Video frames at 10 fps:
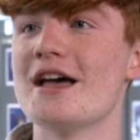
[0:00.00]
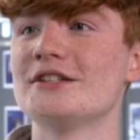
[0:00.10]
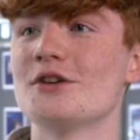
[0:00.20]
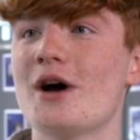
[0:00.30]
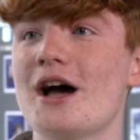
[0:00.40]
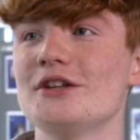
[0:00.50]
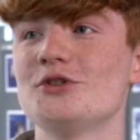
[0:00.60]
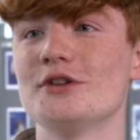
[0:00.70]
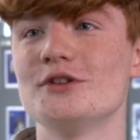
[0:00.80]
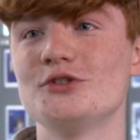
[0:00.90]
So I
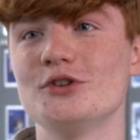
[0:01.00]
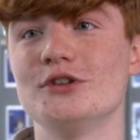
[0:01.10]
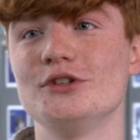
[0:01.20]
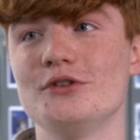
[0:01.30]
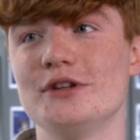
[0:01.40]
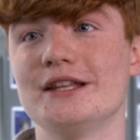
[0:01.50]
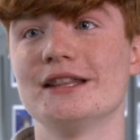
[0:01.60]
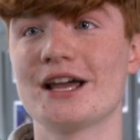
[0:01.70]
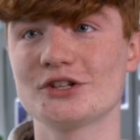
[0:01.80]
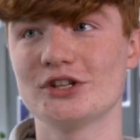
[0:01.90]
joined the student union
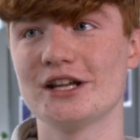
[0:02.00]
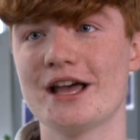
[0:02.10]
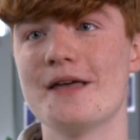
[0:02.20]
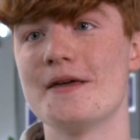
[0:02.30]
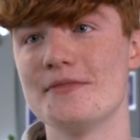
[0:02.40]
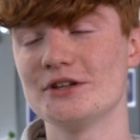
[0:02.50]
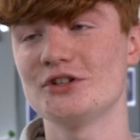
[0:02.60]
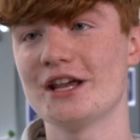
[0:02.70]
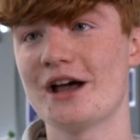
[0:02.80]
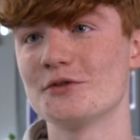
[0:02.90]
last year and then
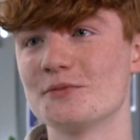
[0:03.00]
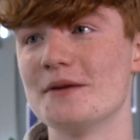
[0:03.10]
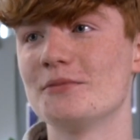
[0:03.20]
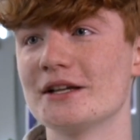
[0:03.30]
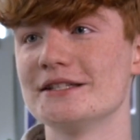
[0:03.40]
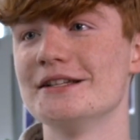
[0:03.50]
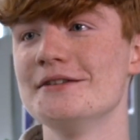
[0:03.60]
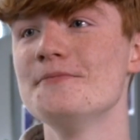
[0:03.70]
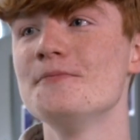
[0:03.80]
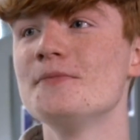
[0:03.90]
this year I was made president.